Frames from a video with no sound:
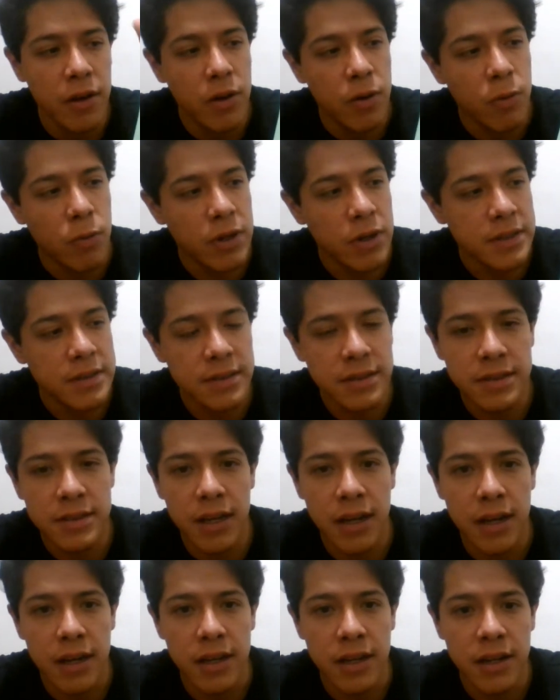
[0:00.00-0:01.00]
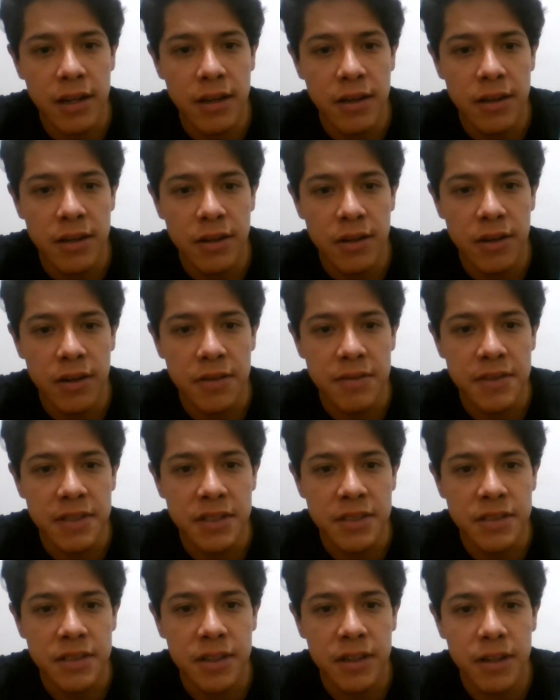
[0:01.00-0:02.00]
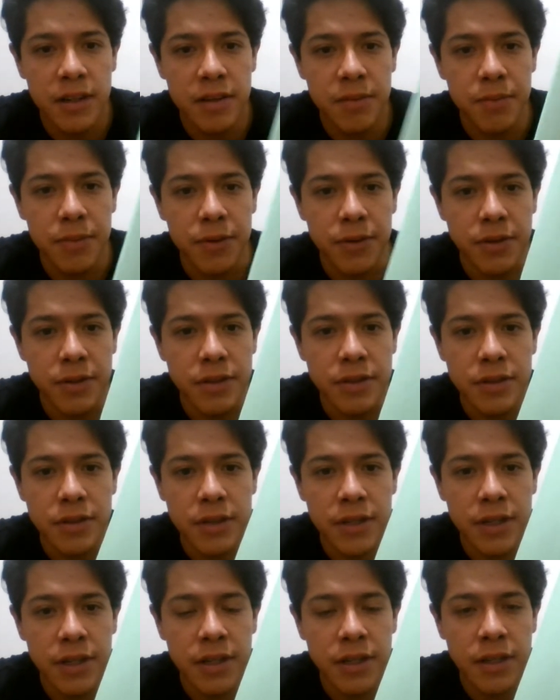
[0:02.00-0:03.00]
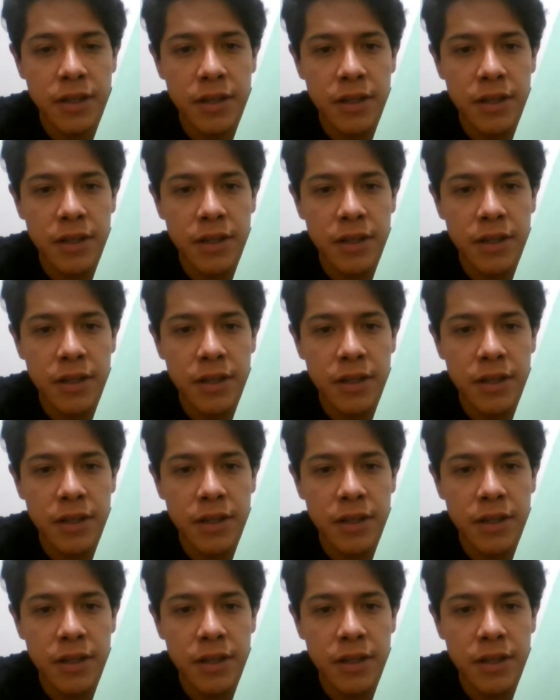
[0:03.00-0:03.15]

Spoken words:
one side of this cardboard, okay?